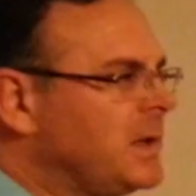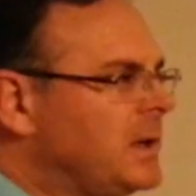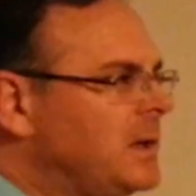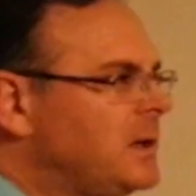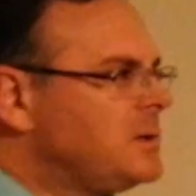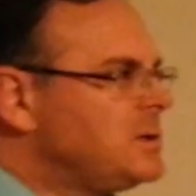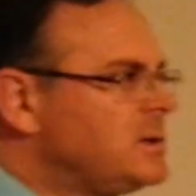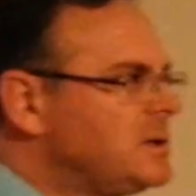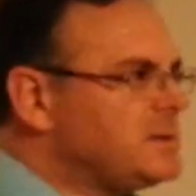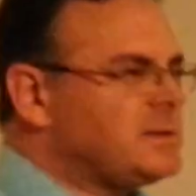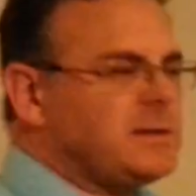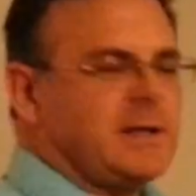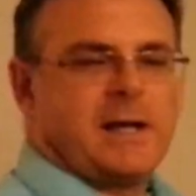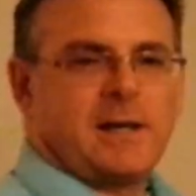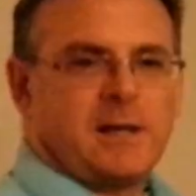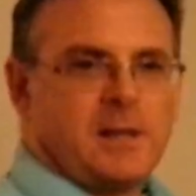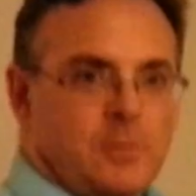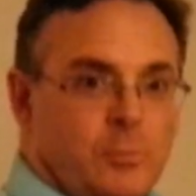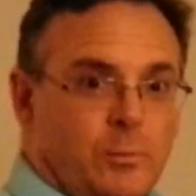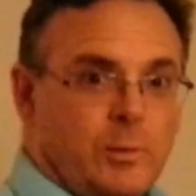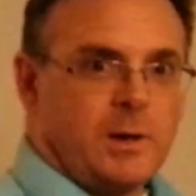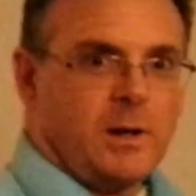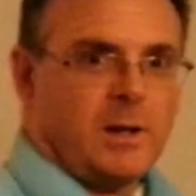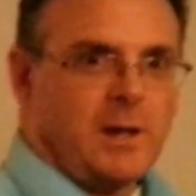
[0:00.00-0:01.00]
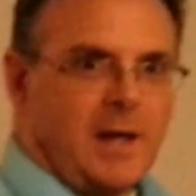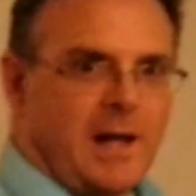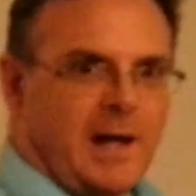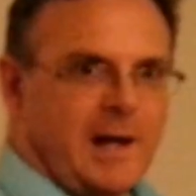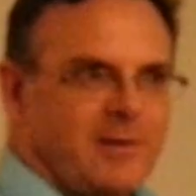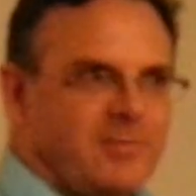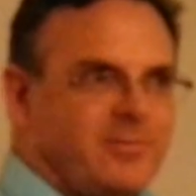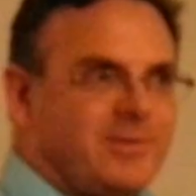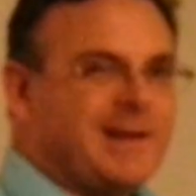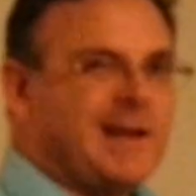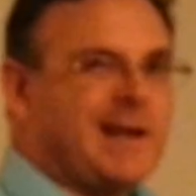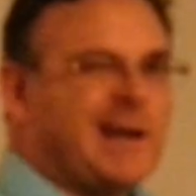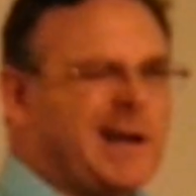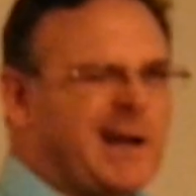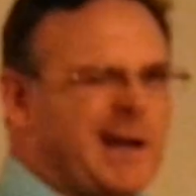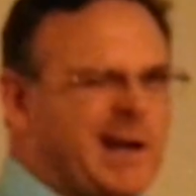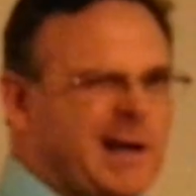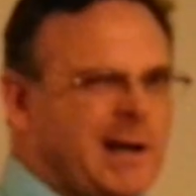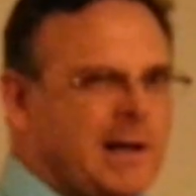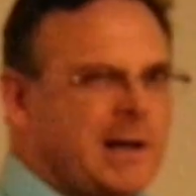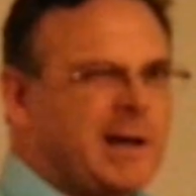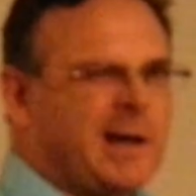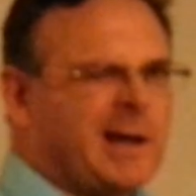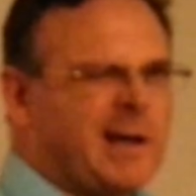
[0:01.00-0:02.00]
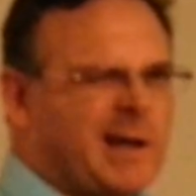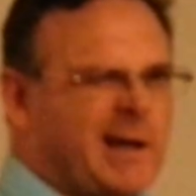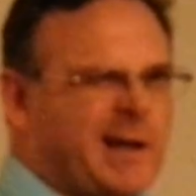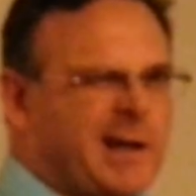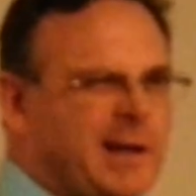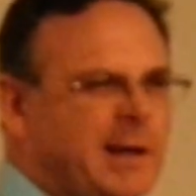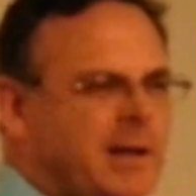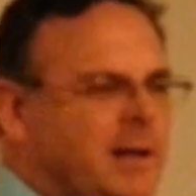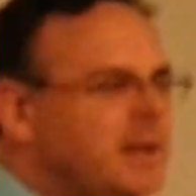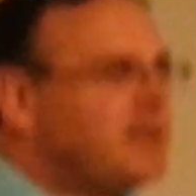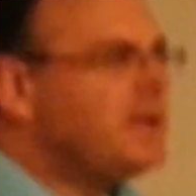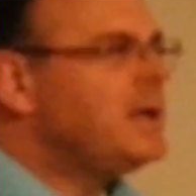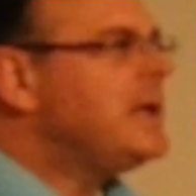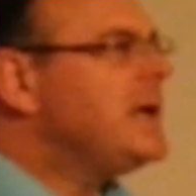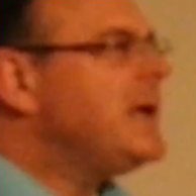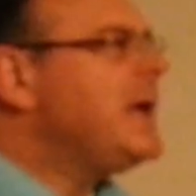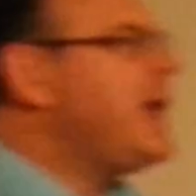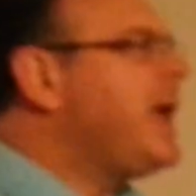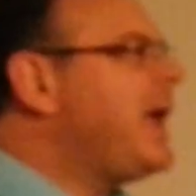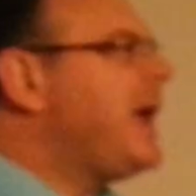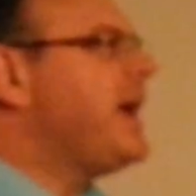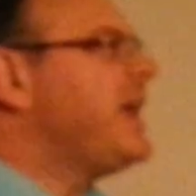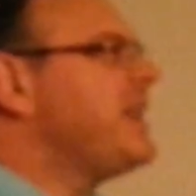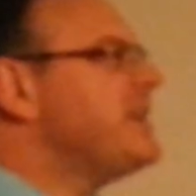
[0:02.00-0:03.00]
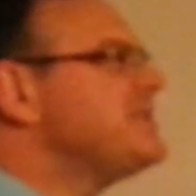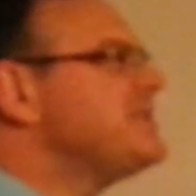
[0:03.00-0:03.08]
just like in real life. And